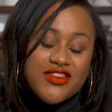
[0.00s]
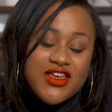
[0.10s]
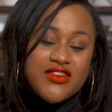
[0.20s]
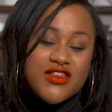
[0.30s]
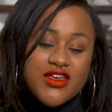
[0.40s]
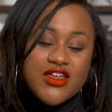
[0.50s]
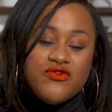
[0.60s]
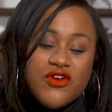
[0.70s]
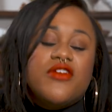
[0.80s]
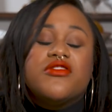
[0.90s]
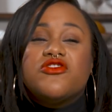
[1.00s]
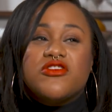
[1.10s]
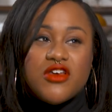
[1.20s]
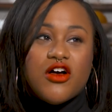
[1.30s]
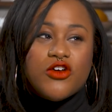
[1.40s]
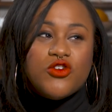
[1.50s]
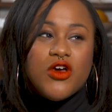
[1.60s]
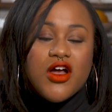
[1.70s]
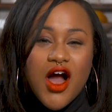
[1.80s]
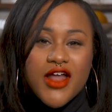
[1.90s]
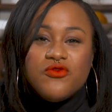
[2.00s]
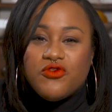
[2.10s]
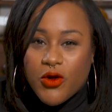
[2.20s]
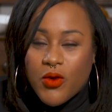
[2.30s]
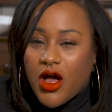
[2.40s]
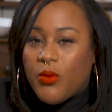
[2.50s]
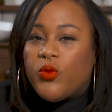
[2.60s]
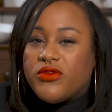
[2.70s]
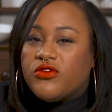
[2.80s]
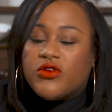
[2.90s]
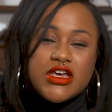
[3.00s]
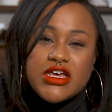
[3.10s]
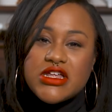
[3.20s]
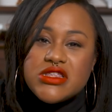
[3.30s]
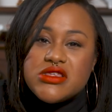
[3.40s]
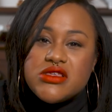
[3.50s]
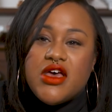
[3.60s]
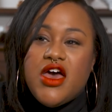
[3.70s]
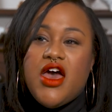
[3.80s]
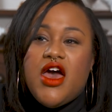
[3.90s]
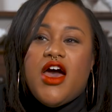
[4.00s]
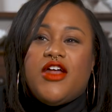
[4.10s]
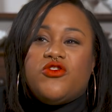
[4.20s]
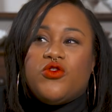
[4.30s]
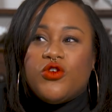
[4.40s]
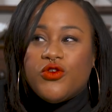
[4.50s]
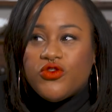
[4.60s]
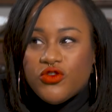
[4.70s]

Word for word: I think the advantages are you can kind of grow up with your kids and you're not